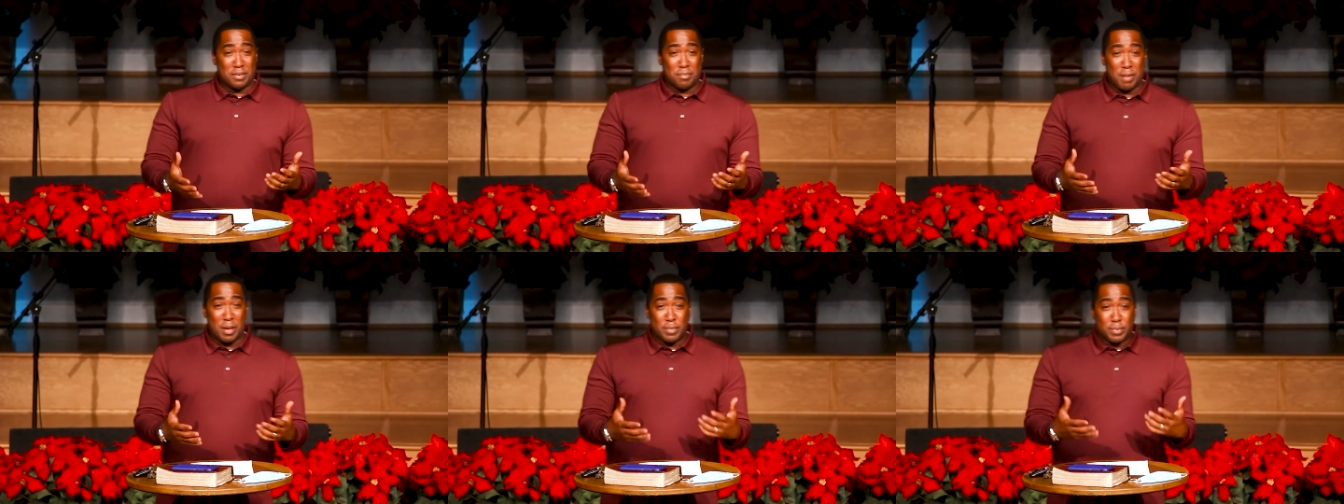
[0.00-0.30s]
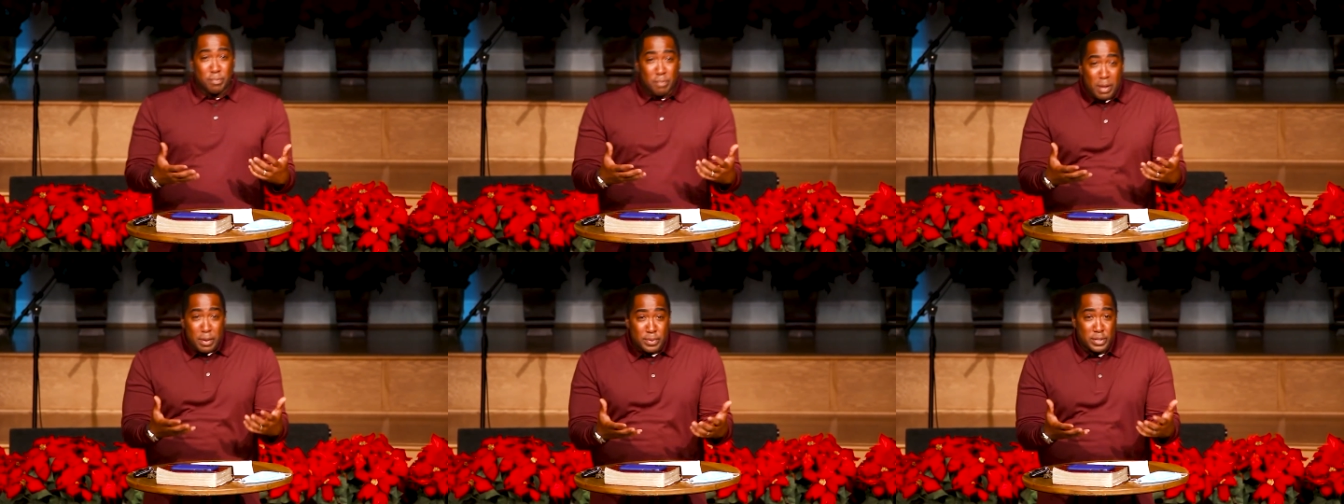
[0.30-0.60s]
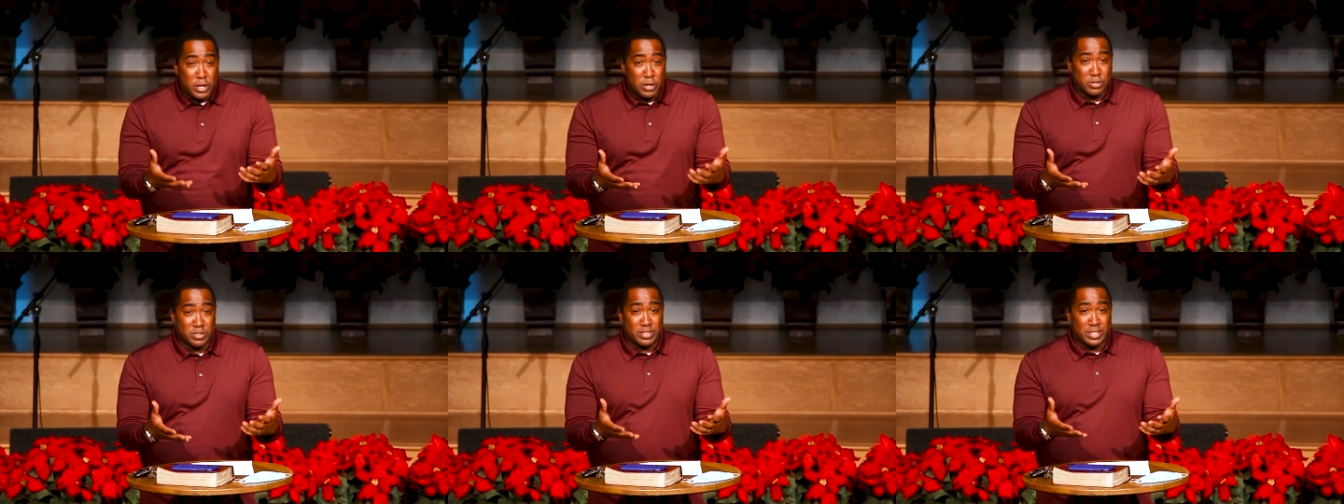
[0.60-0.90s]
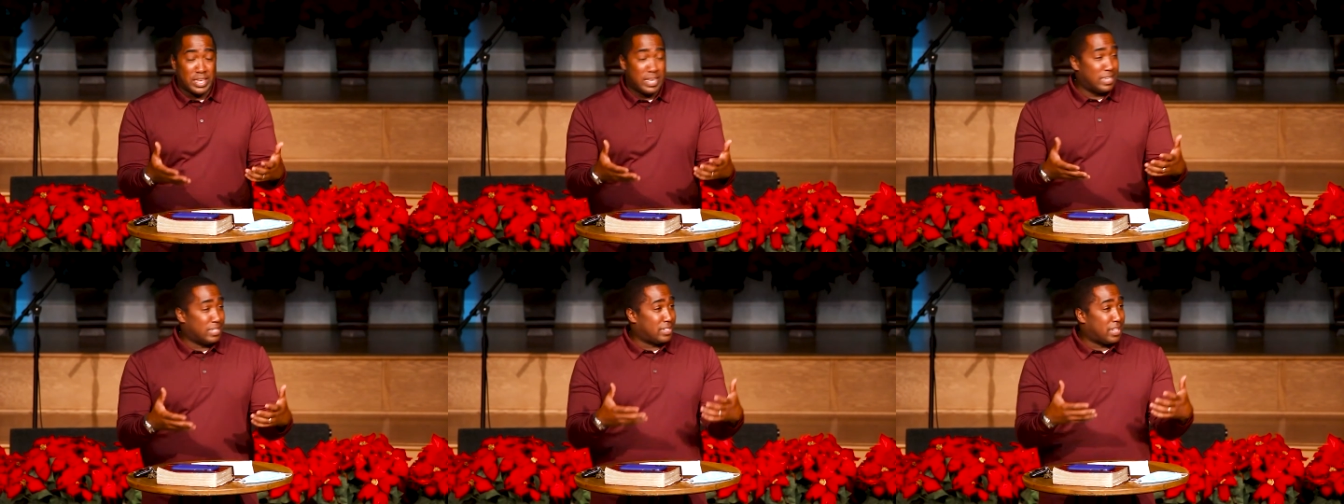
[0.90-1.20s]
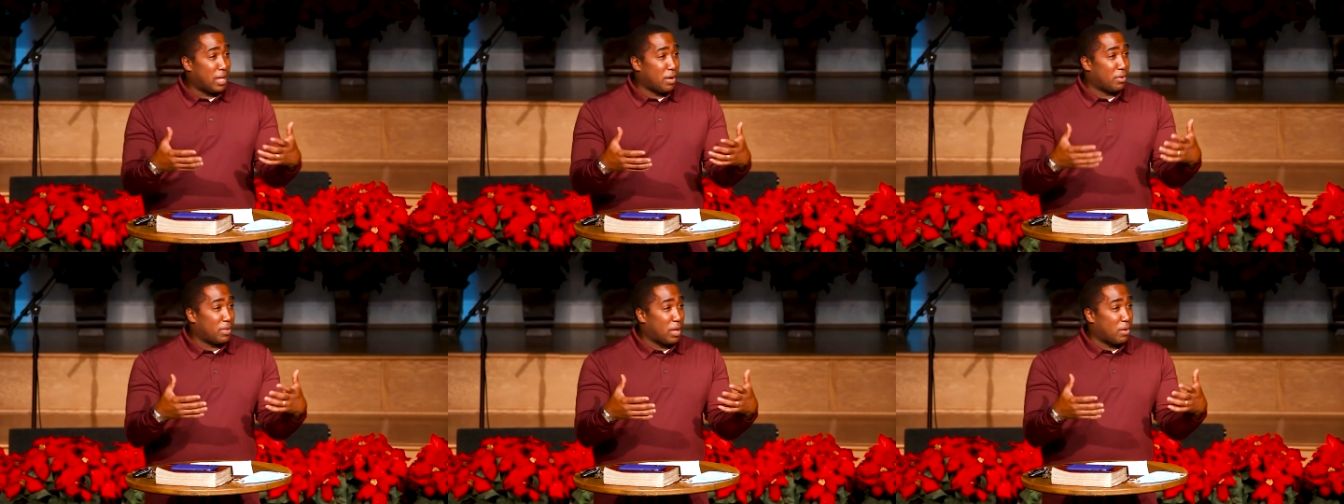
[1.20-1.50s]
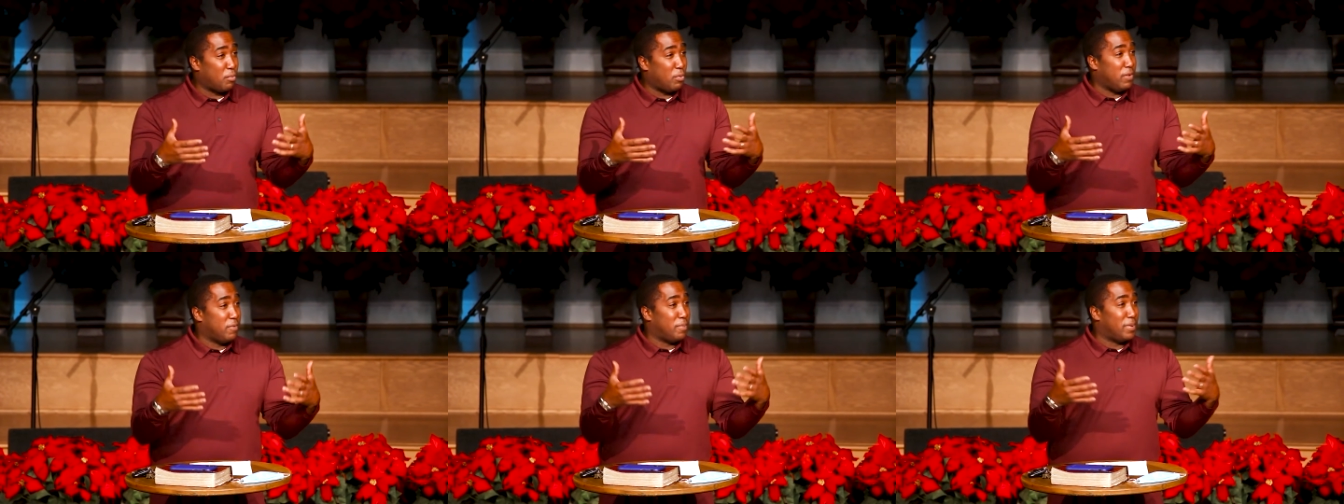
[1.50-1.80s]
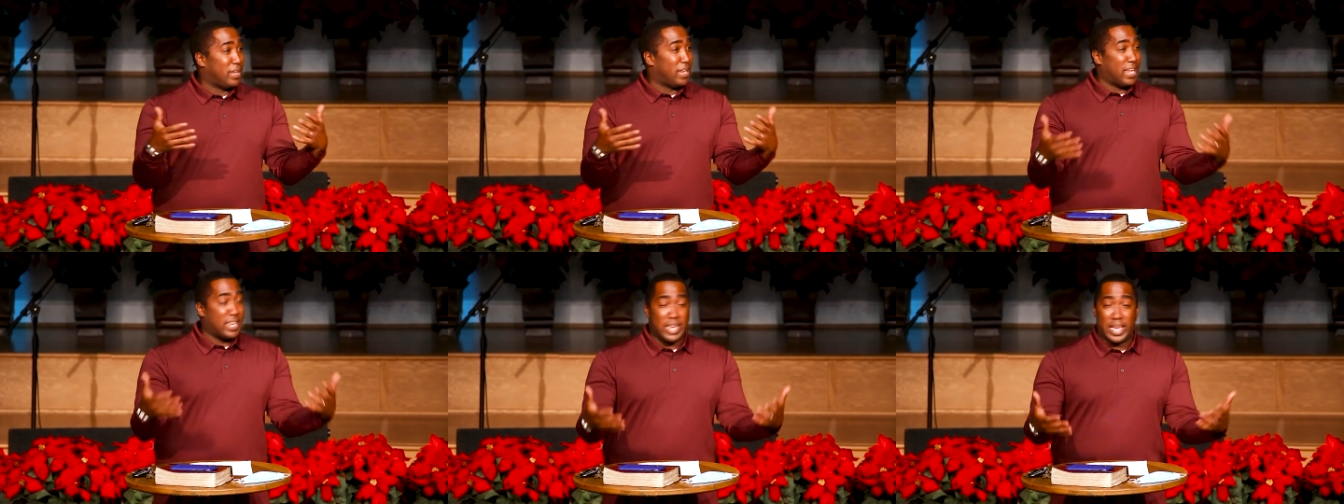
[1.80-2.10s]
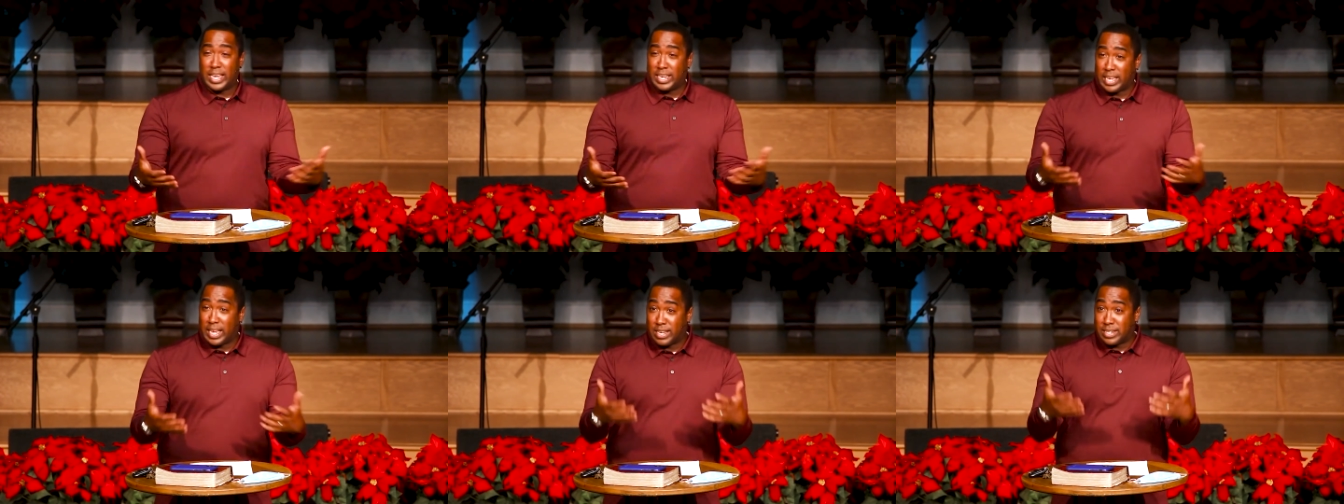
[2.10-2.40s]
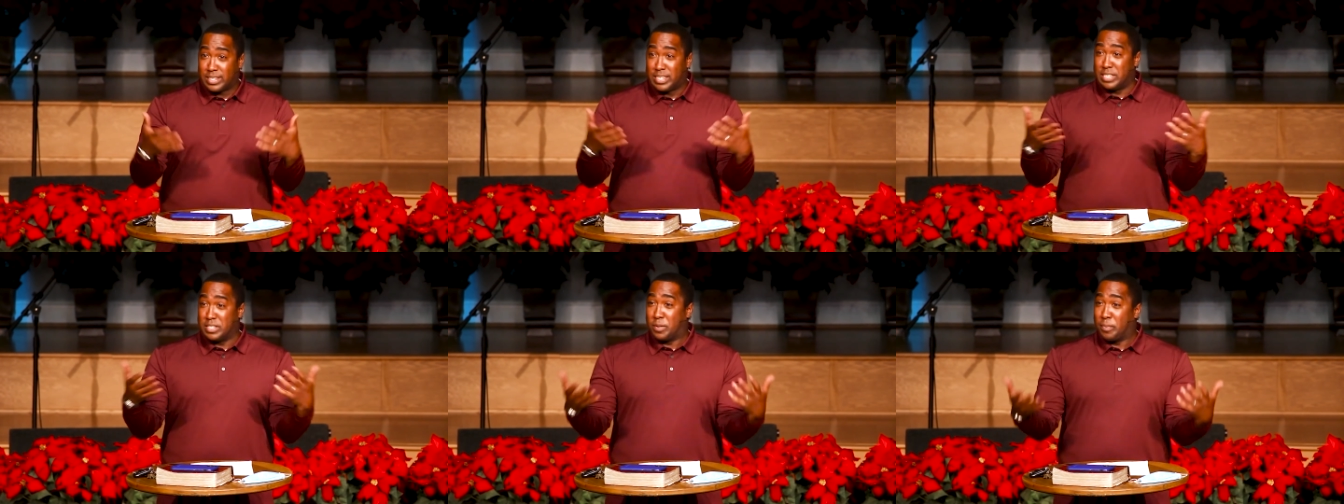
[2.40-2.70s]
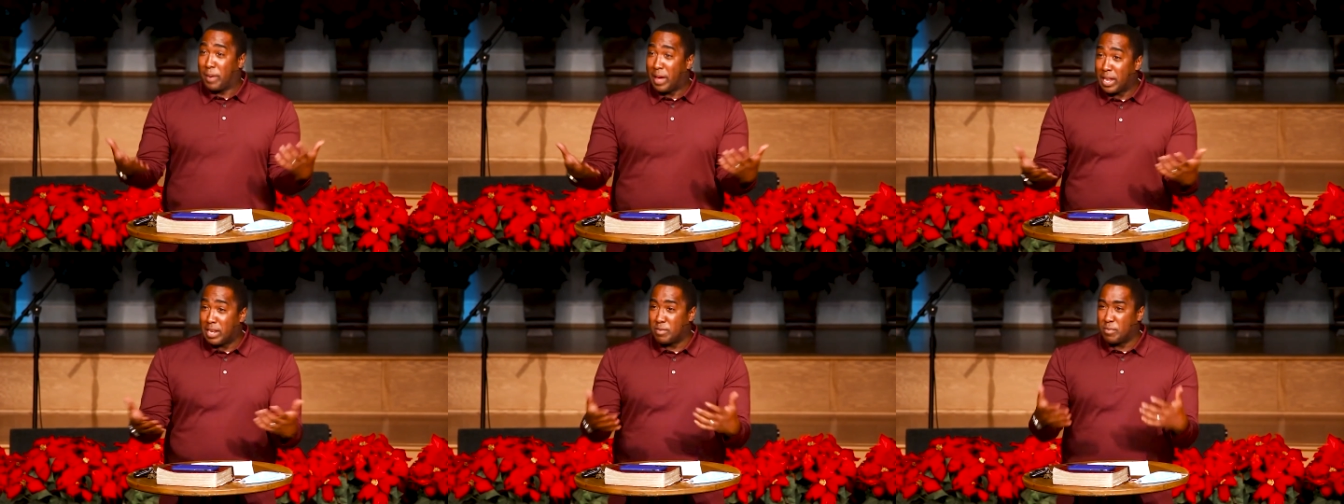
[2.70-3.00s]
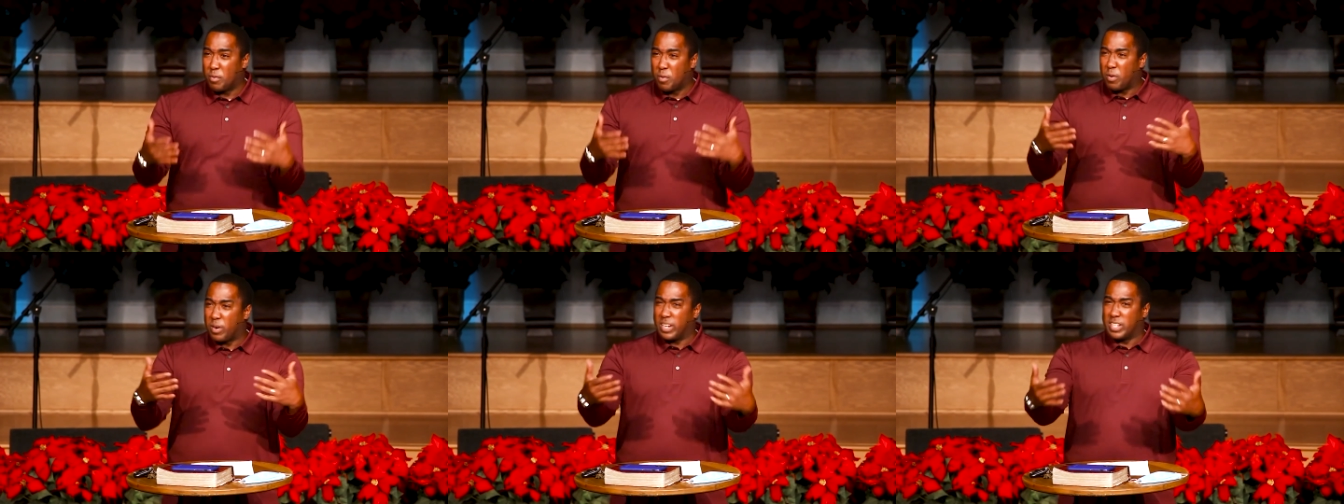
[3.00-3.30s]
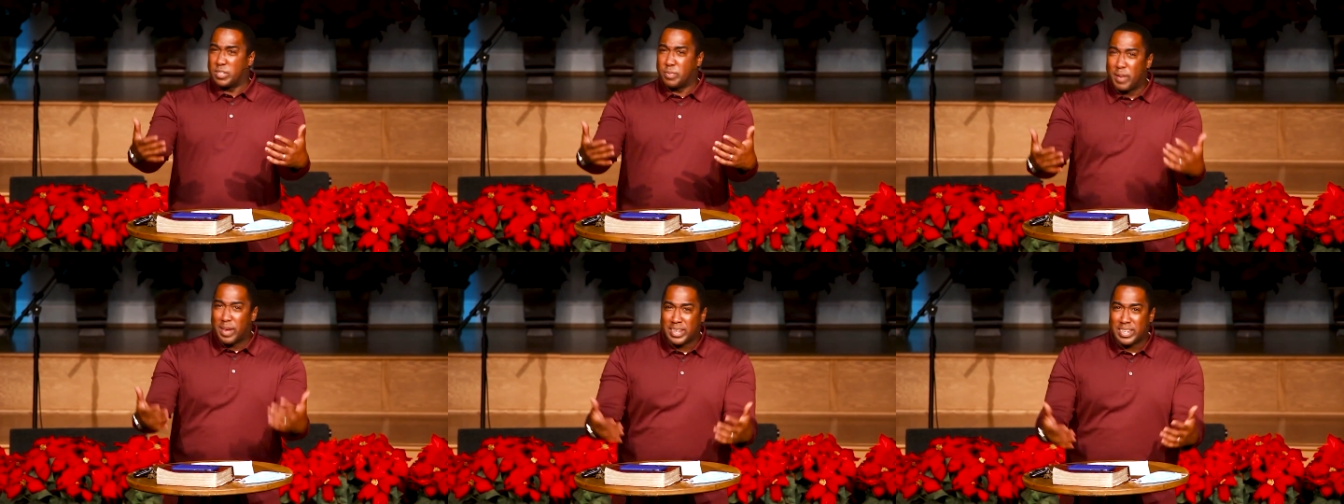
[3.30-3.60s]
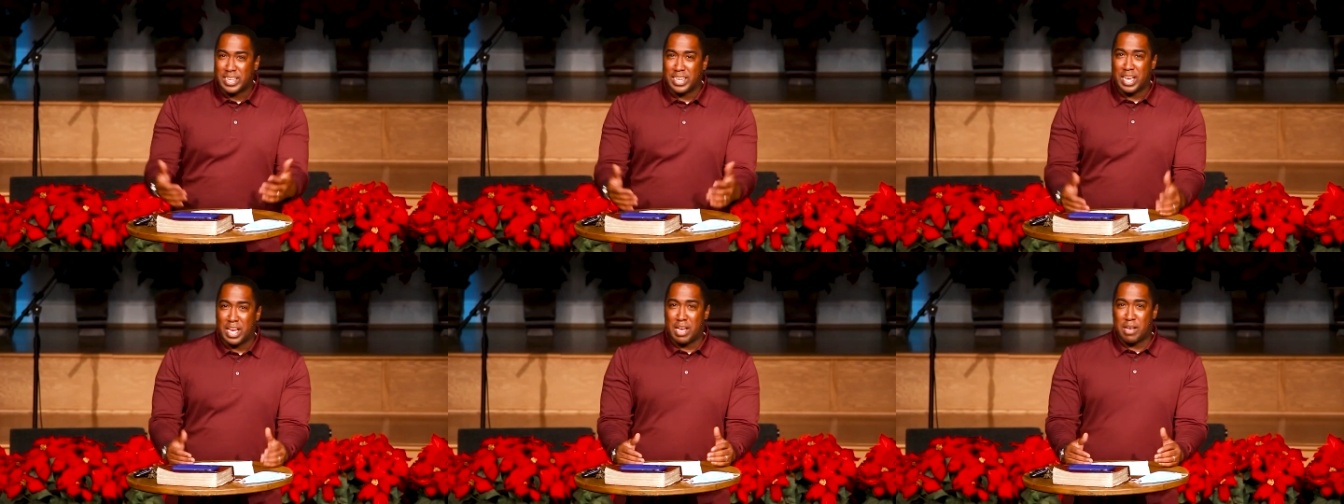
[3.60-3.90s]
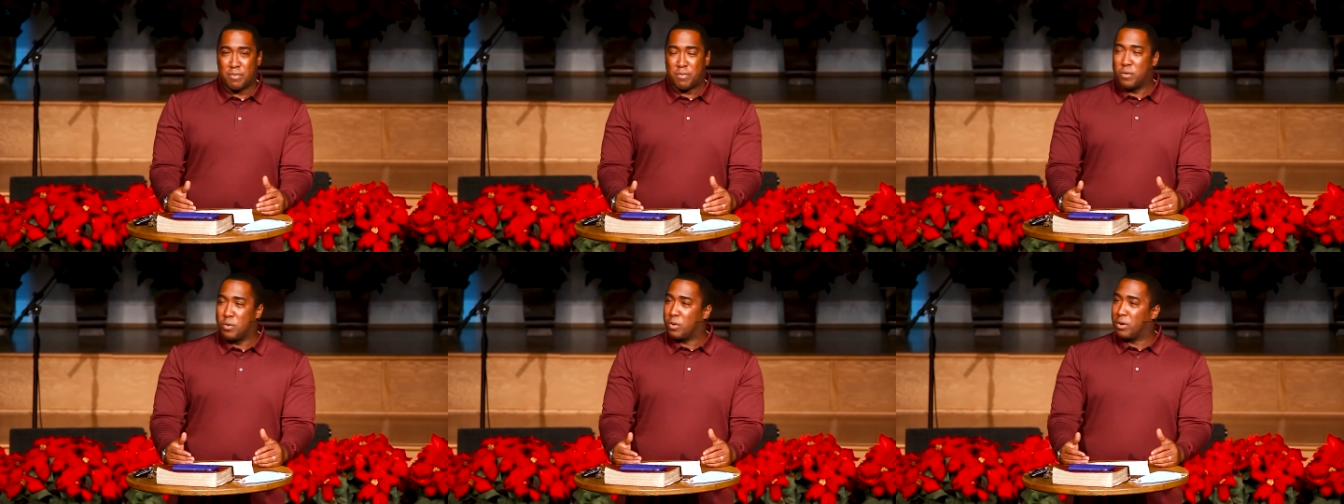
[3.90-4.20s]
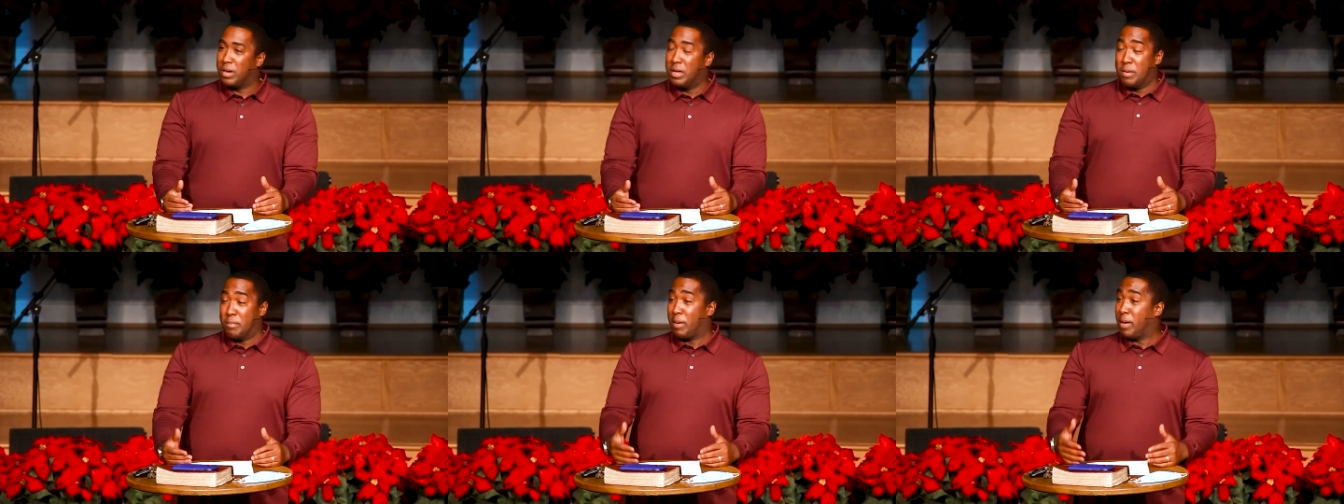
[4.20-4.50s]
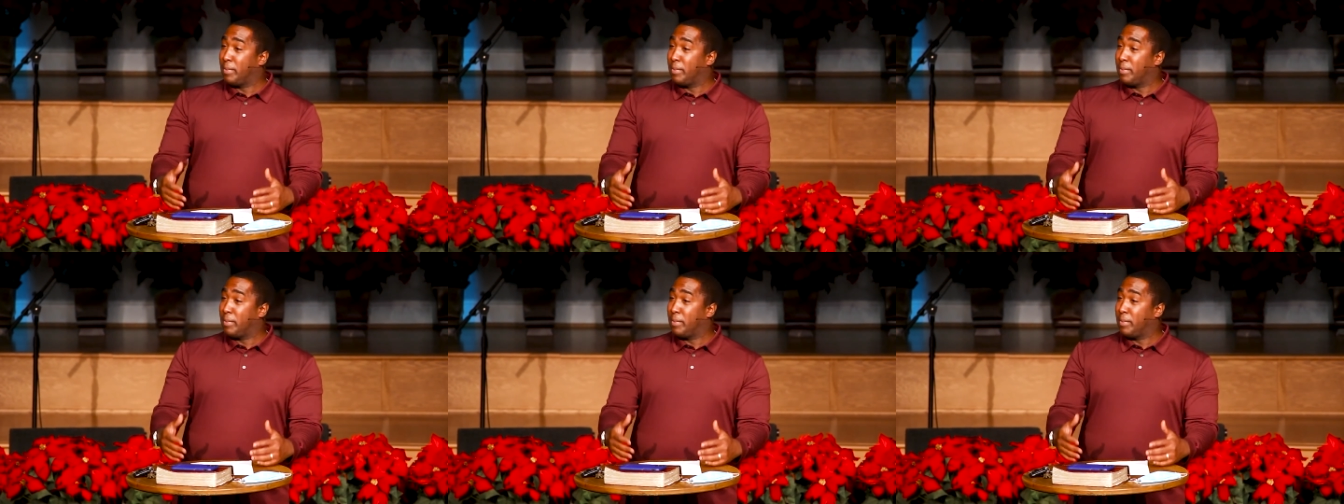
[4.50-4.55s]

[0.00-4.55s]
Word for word: Maybe, maybe there's things that, that we've been a, a, anticipating for, expecting God for.